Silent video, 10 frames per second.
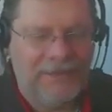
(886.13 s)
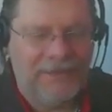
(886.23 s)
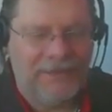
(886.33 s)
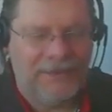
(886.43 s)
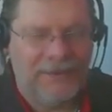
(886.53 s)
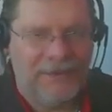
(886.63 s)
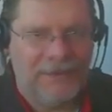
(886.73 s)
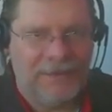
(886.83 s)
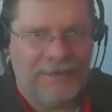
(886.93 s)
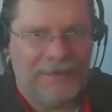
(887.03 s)

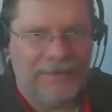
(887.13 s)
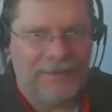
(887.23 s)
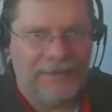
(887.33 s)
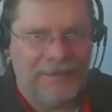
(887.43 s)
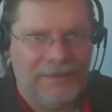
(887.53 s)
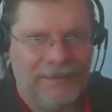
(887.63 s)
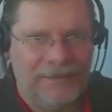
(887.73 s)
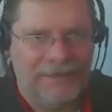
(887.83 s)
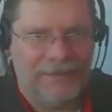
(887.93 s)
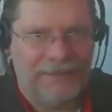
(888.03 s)

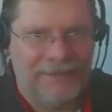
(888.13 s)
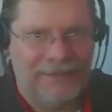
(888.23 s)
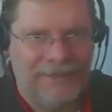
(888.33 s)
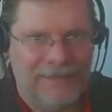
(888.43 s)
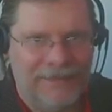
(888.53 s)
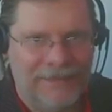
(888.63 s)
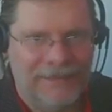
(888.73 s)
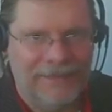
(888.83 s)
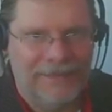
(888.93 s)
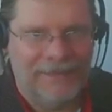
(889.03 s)

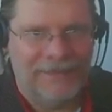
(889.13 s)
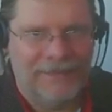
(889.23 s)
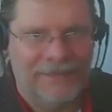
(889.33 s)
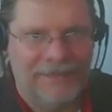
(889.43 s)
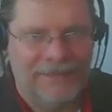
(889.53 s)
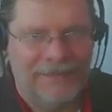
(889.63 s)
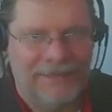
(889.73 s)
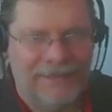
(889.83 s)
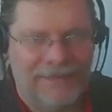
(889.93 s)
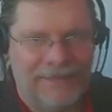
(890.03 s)

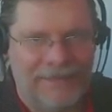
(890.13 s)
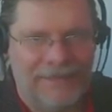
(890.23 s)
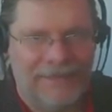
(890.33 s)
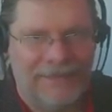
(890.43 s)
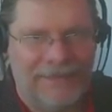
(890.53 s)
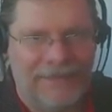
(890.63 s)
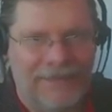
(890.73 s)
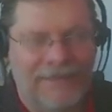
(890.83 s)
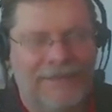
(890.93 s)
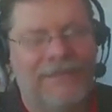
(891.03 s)

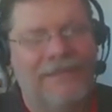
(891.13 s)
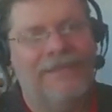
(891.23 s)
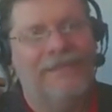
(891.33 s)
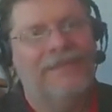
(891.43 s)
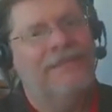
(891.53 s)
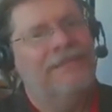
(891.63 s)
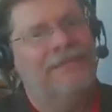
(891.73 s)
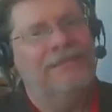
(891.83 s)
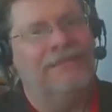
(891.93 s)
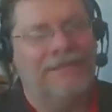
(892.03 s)

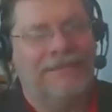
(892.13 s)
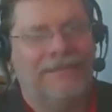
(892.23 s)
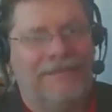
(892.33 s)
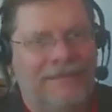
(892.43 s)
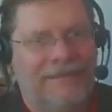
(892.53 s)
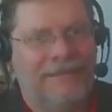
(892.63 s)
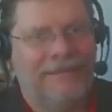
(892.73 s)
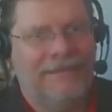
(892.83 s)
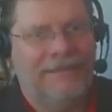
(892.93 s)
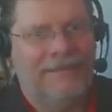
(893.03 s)

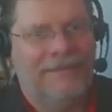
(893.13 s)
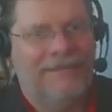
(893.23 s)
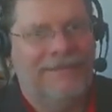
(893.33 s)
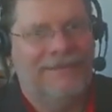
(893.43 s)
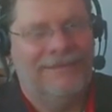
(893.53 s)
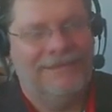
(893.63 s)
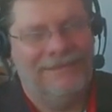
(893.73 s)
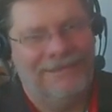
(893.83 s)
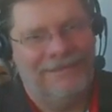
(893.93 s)
[no speech]